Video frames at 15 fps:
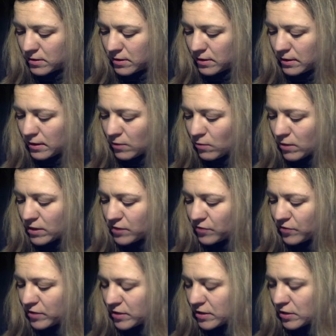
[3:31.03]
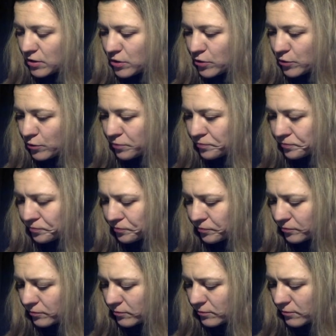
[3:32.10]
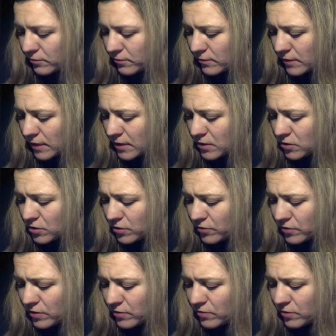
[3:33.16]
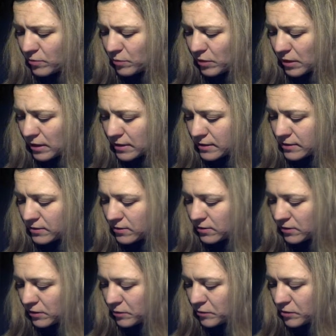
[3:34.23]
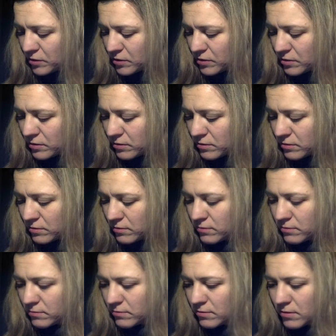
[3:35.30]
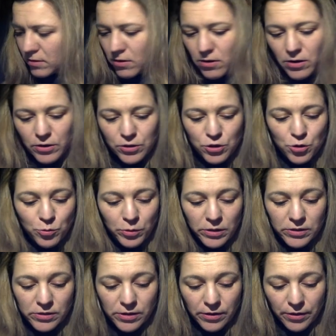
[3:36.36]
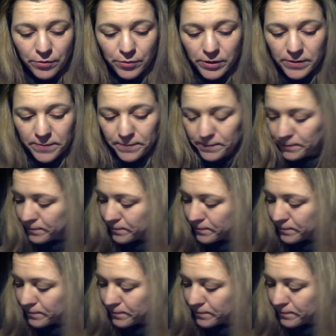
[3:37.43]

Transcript: And likewise VG2 is going to be V plus times R2 plus R3